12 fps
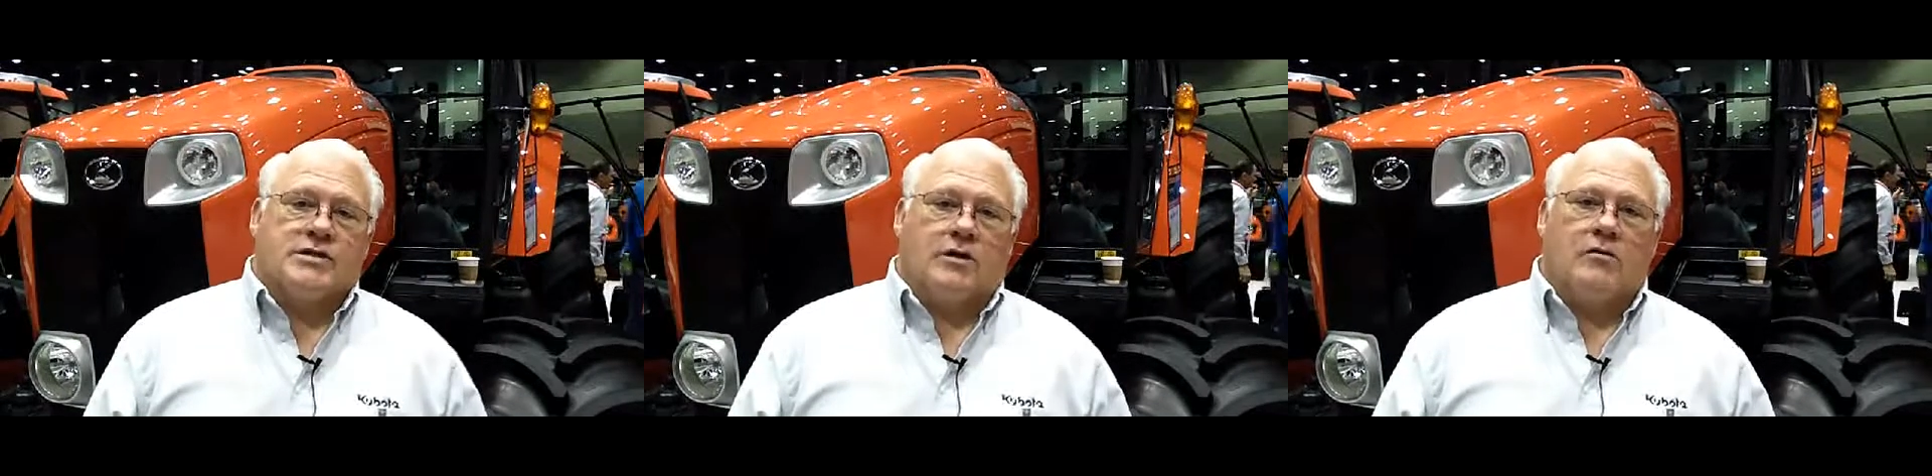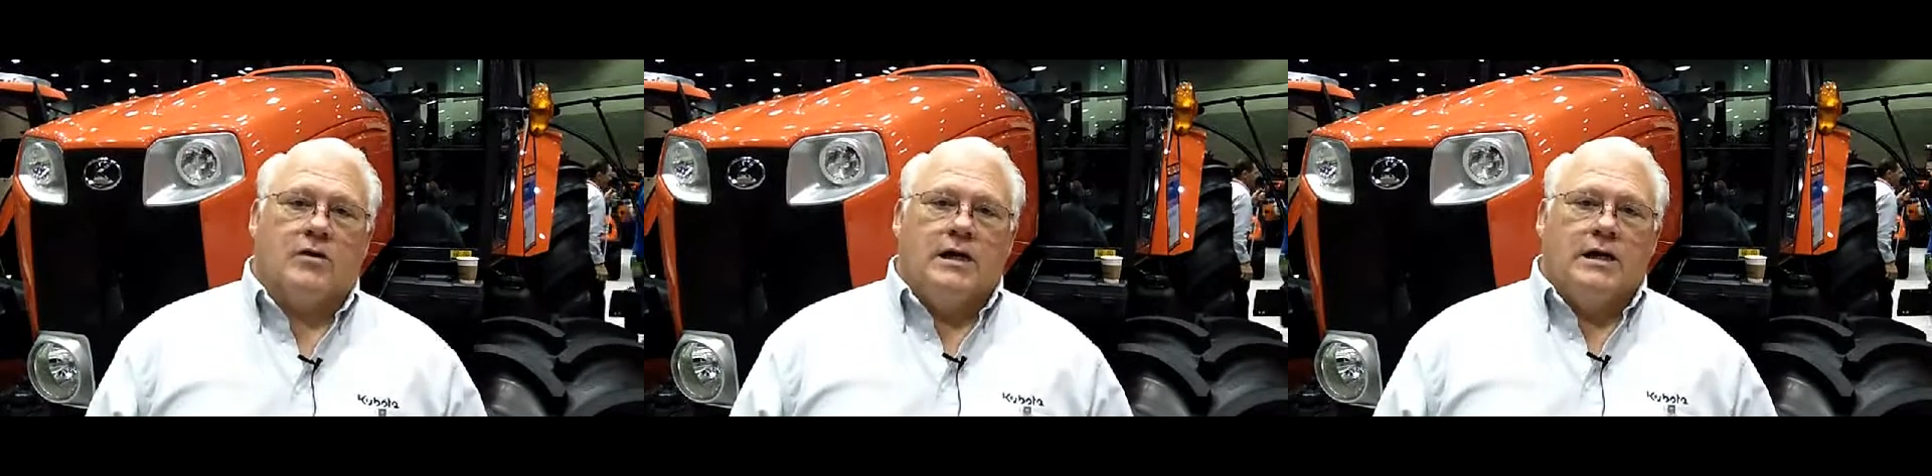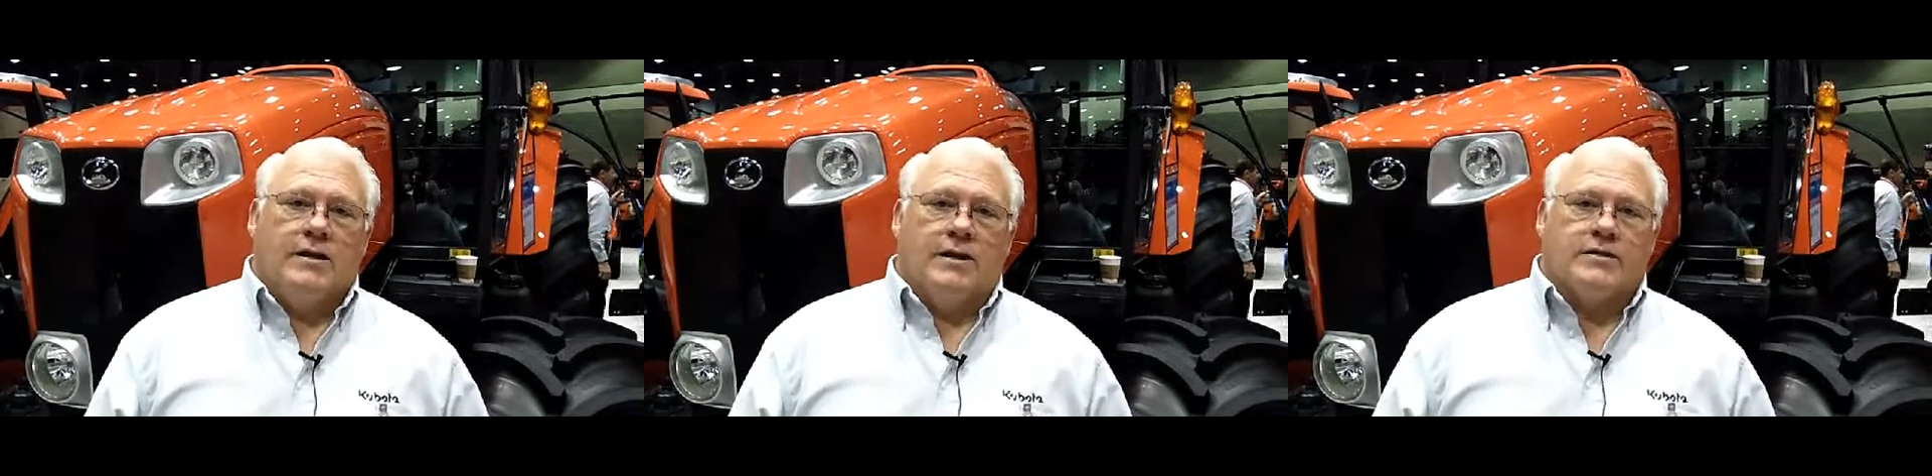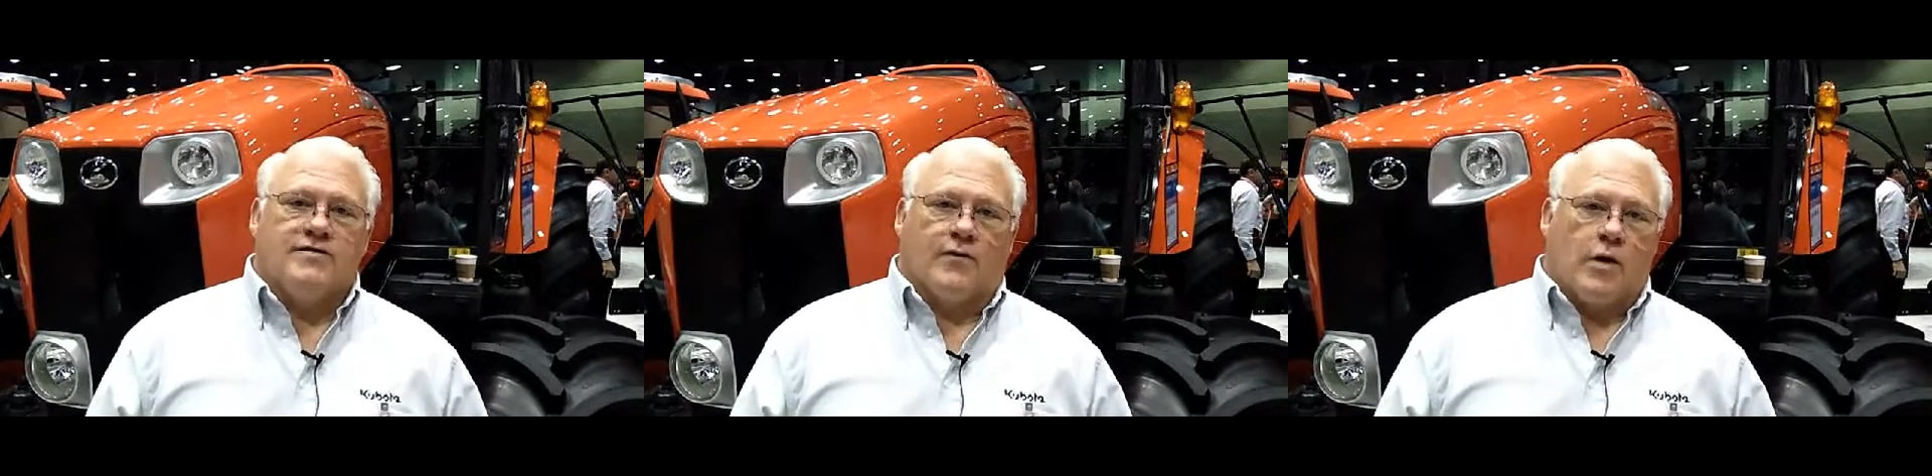So
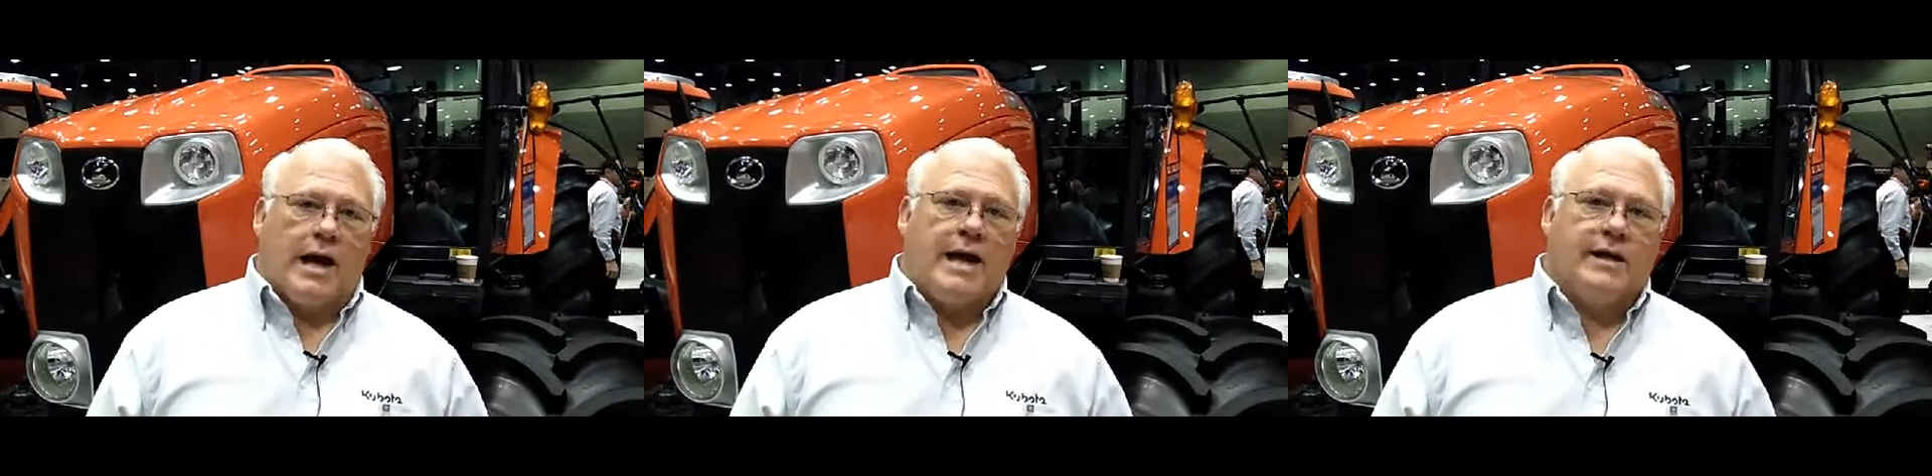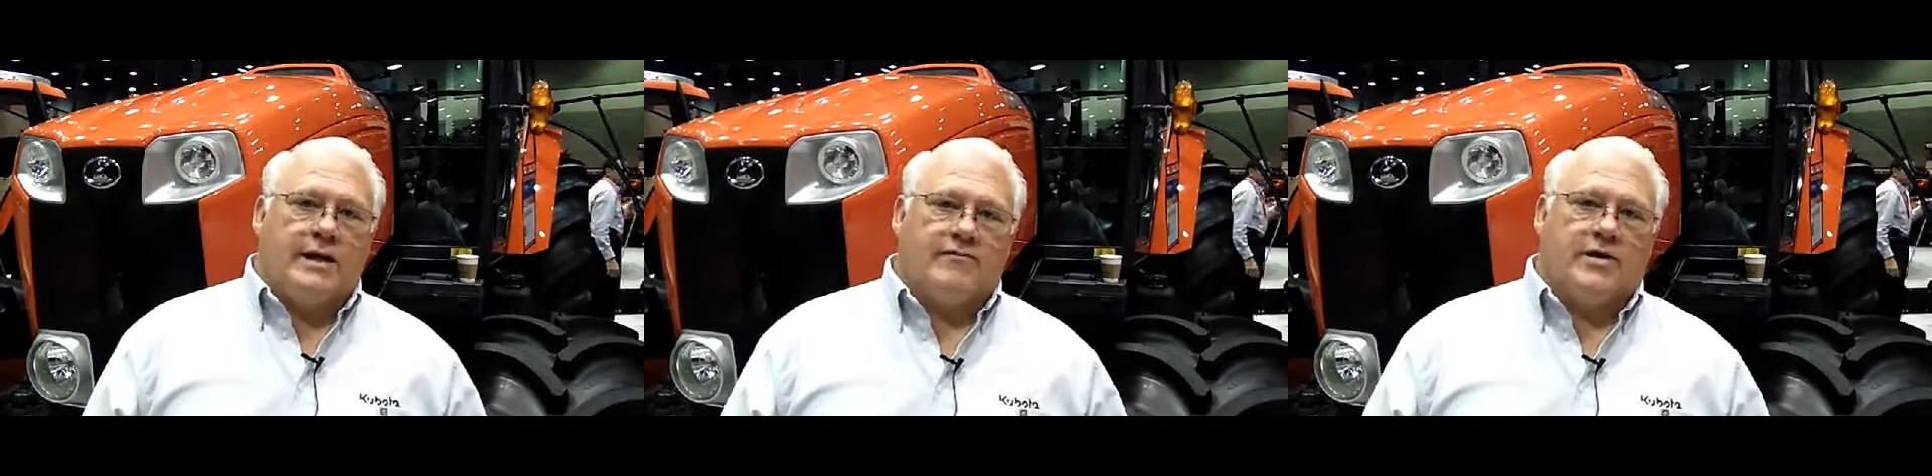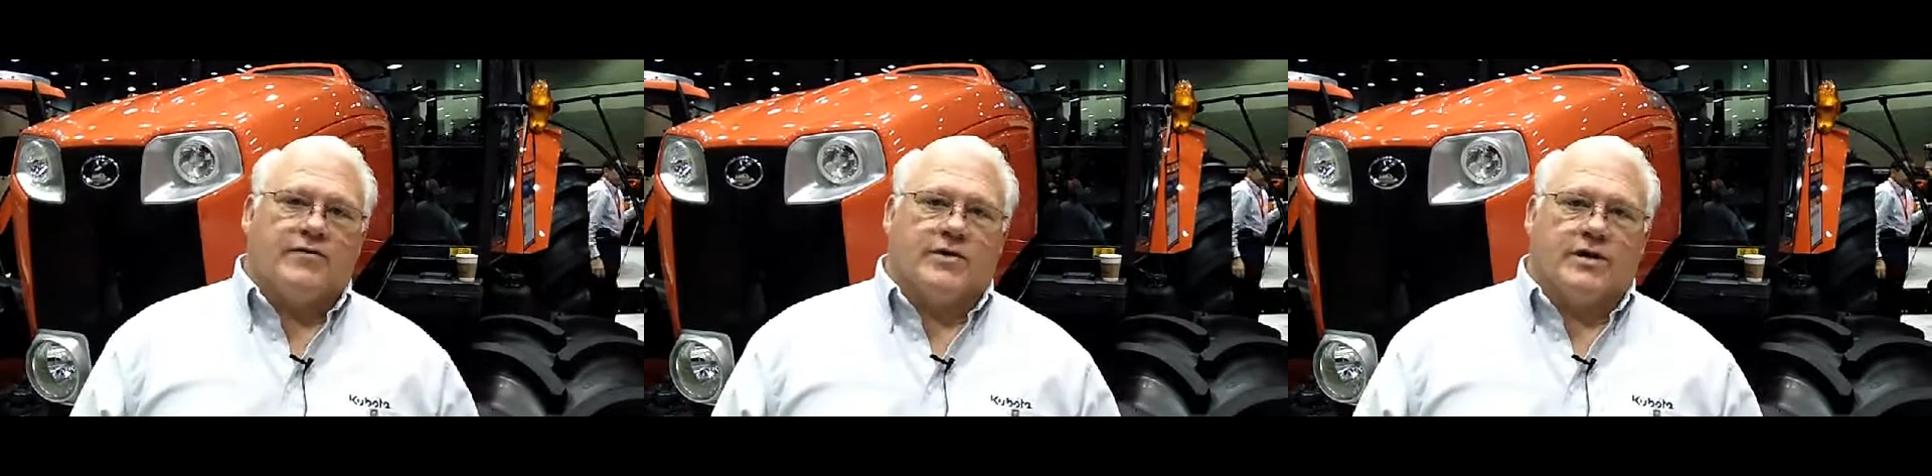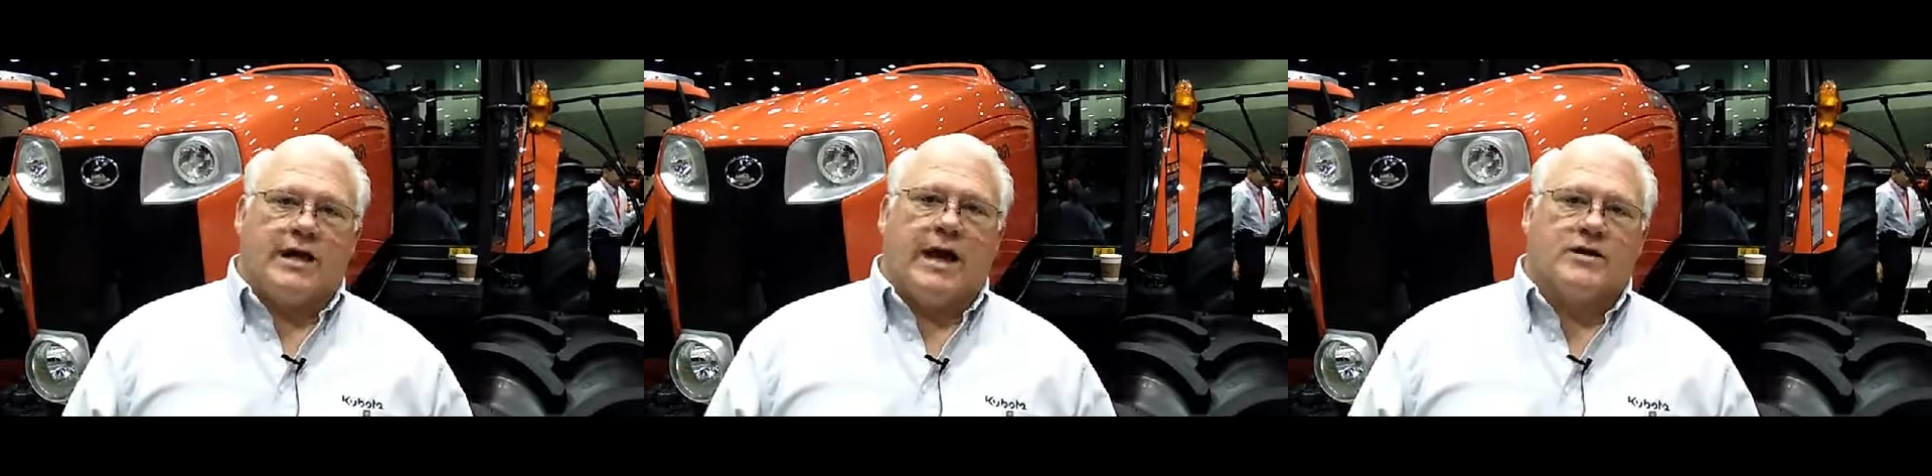there's a variety of
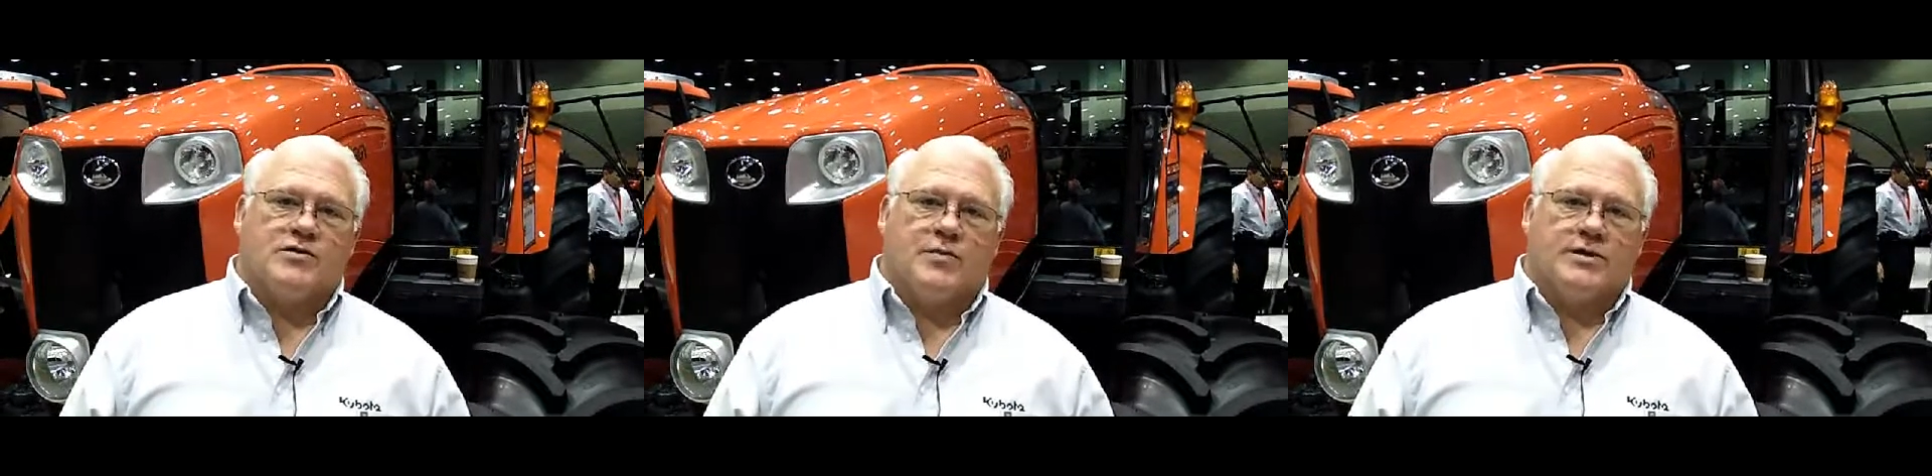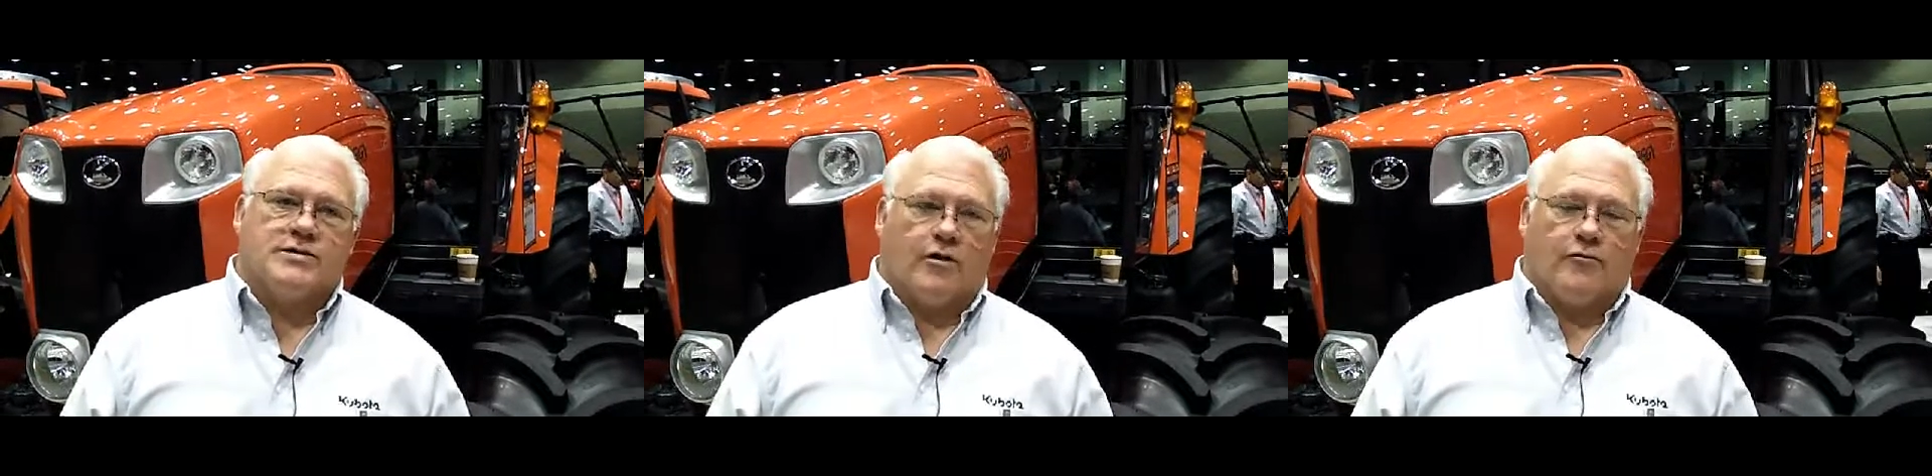different attachments.